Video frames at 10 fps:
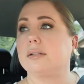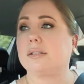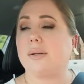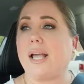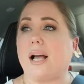
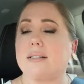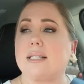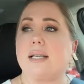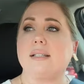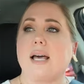So yeah,
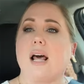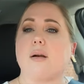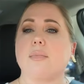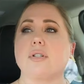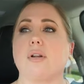seeing dead
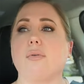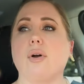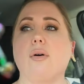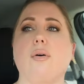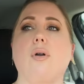animals on the
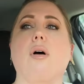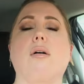road,